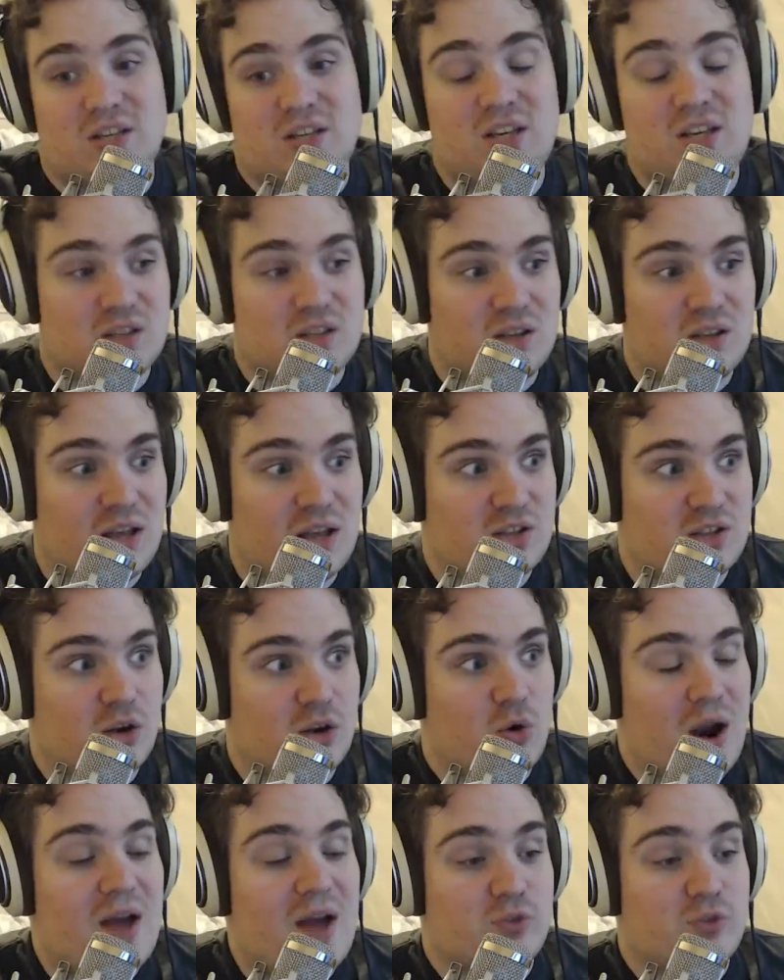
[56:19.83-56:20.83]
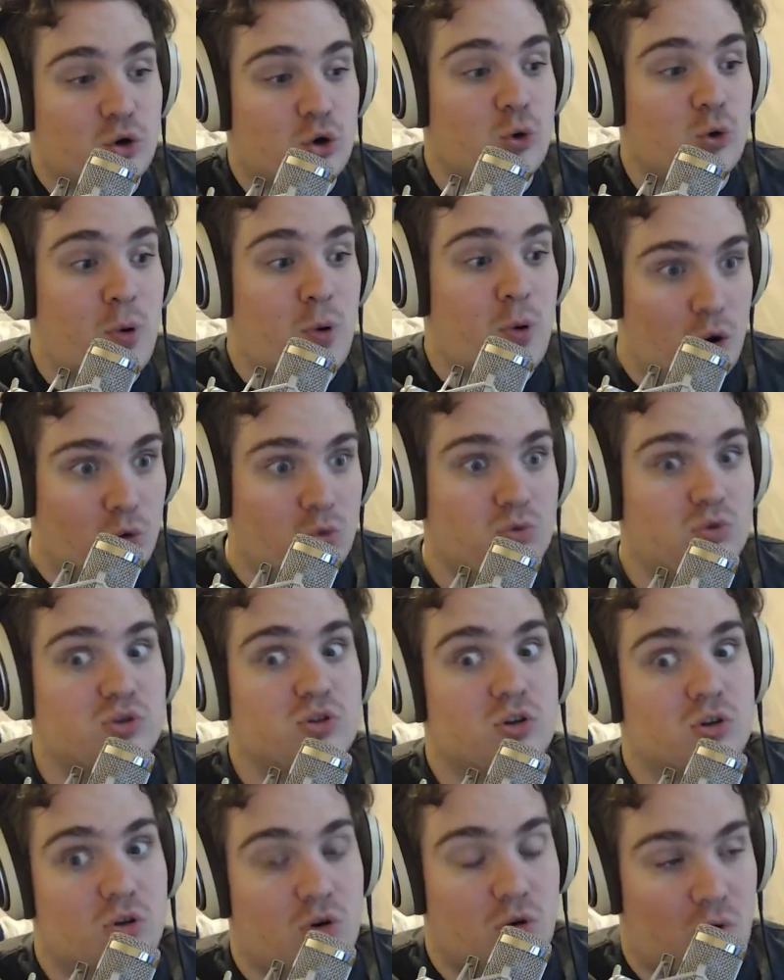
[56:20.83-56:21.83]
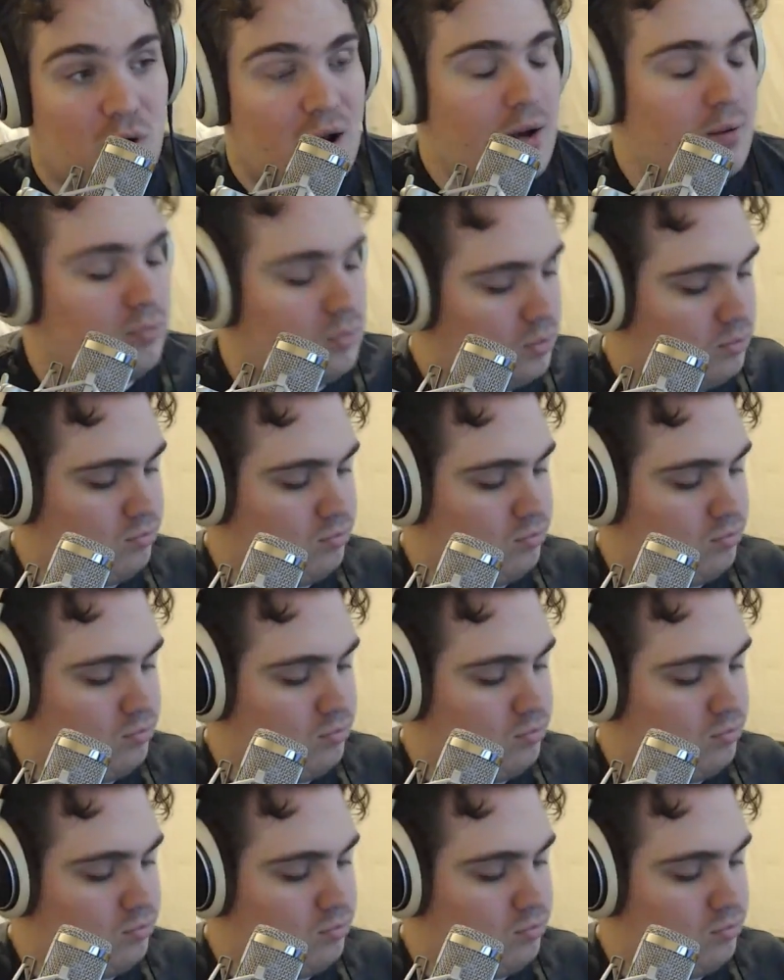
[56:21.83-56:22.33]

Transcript: he is. Yes, the Kraft Group owns Kraft.